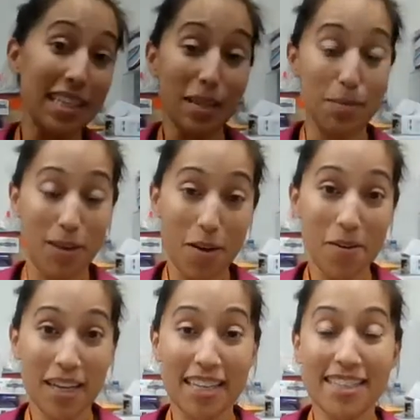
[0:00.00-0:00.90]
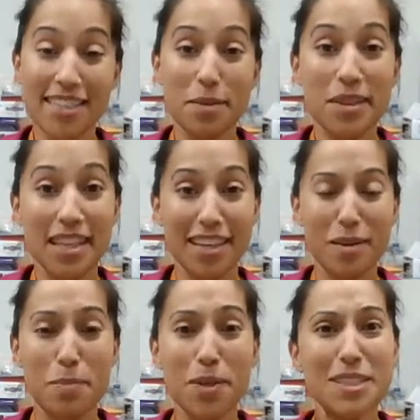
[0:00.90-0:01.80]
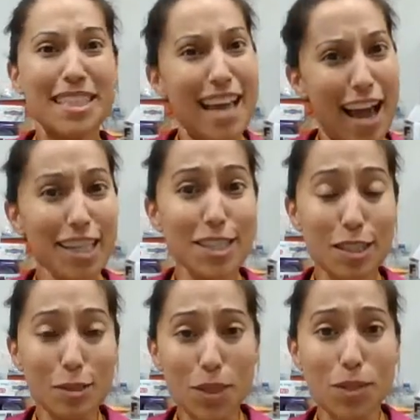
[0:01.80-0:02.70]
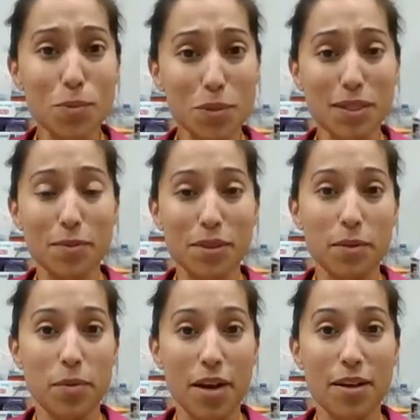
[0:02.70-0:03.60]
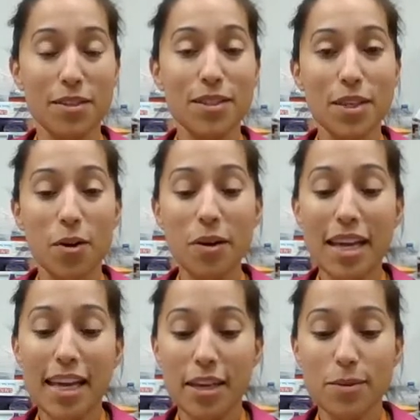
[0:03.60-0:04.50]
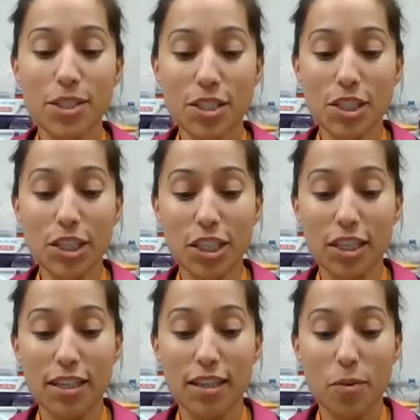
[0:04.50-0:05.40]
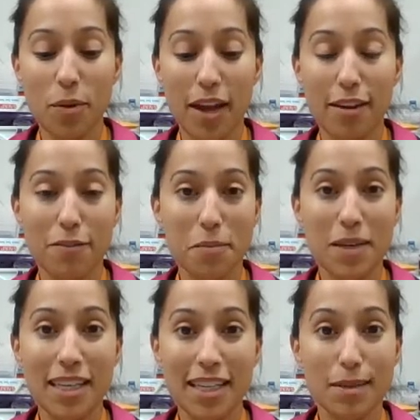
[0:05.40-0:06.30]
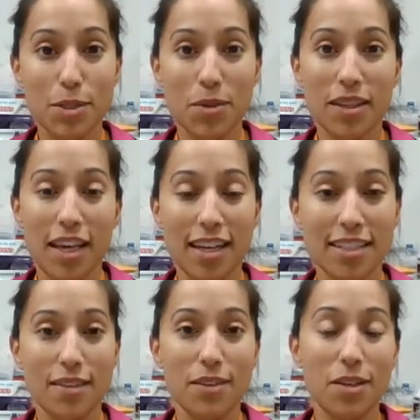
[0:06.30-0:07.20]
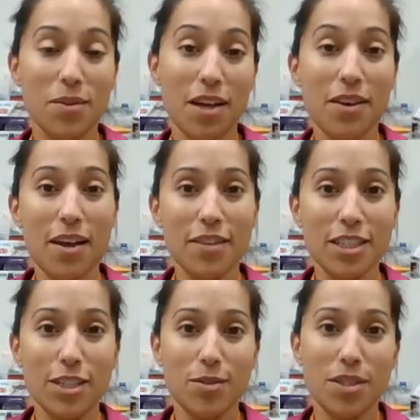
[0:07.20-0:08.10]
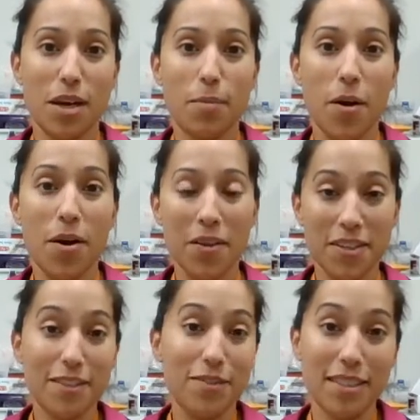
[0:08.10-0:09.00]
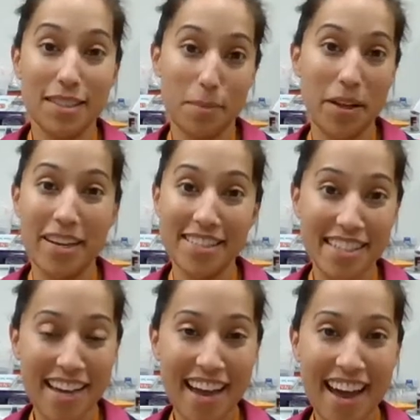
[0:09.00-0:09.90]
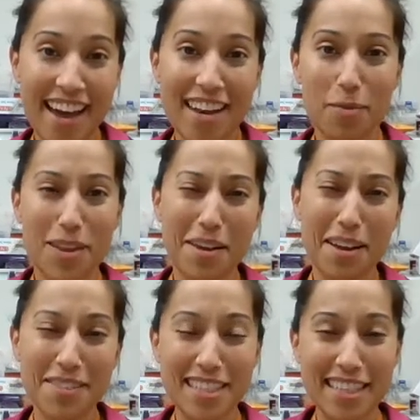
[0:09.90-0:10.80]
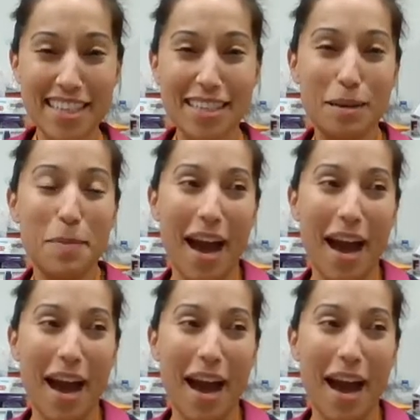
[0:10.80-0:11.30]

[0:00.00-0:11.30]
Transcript: keep going and see what they could build. And it actually worked really, really well. So it was just a good way for me to keep doing that activity without having to use up all the different supplies that I had and without having to keep